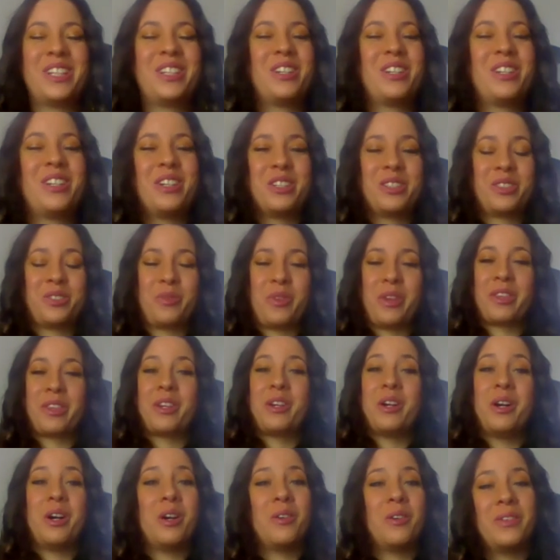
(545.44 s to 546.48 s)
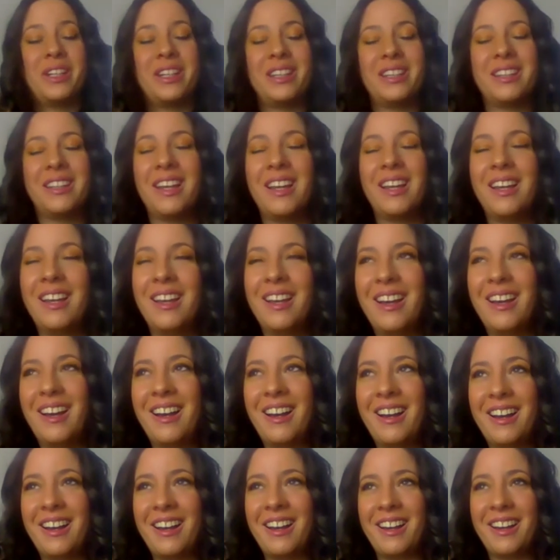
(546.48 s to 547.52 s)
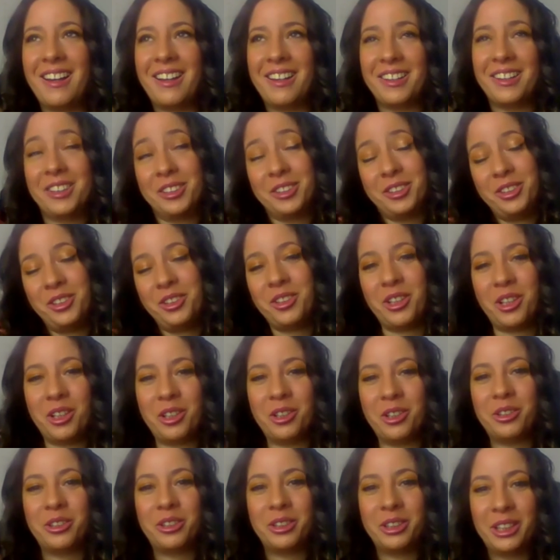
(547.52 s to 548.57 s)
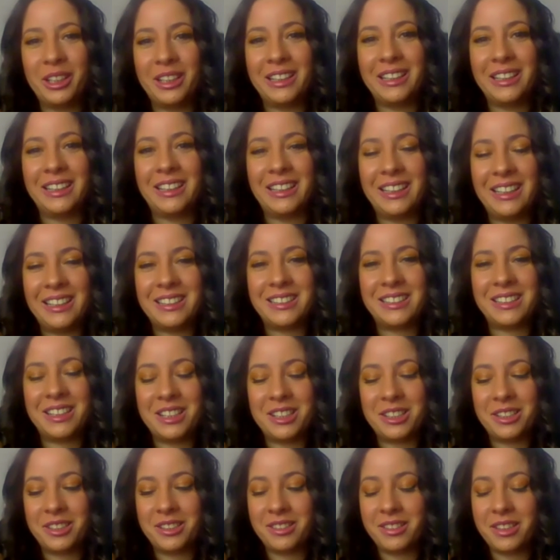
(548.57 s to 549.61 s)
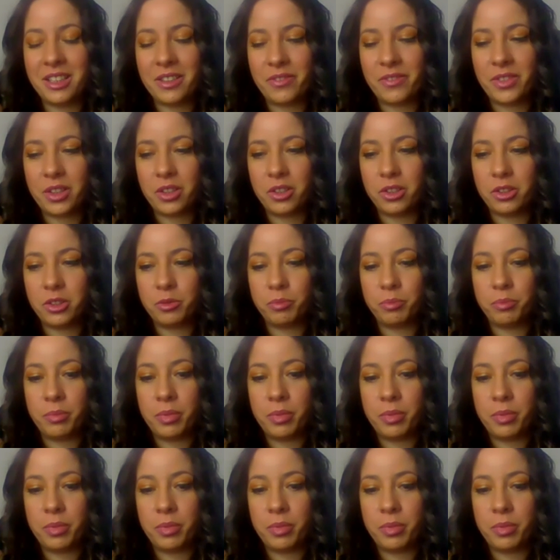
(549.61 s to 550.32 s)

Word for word: because with COVID, uh, you know, it's it's difficult.